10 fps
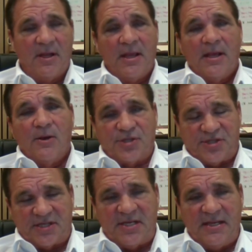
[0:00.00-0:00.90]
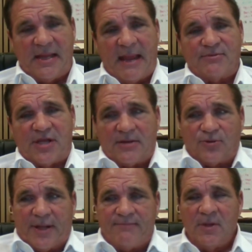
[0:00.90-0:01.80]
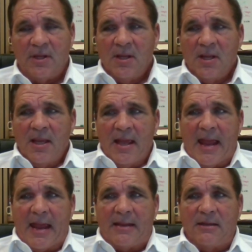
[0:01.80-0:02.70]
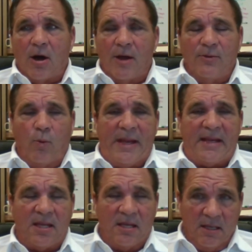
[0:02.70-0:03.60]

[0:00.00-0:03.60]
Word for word: It was a 16-game schedule then, and on the